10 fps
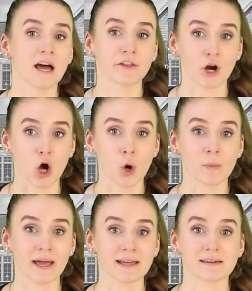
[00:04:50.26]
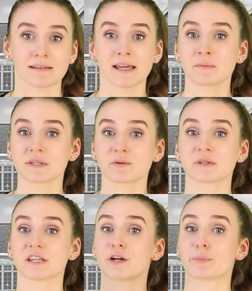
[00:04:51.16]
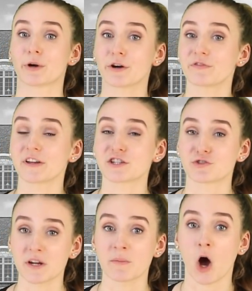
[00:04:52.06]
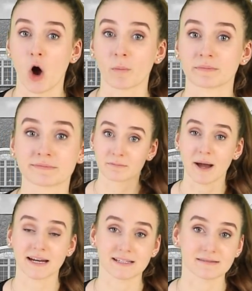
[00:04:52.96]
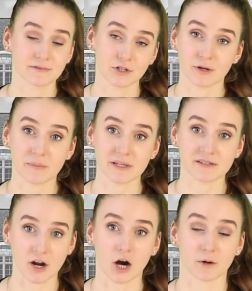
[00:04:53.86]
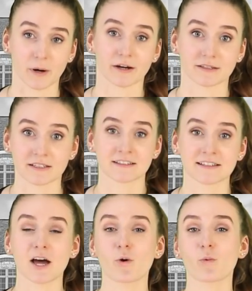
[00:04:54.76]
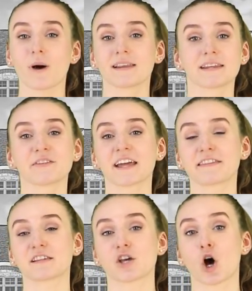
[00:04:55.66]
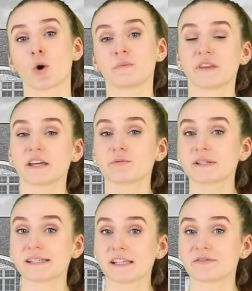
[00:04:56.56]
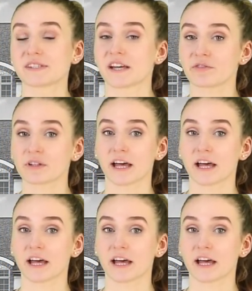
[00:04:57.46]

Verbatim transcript: home and claimed it was their perfect dream home minus the creepy stalker part. Now, while living at this home, they received several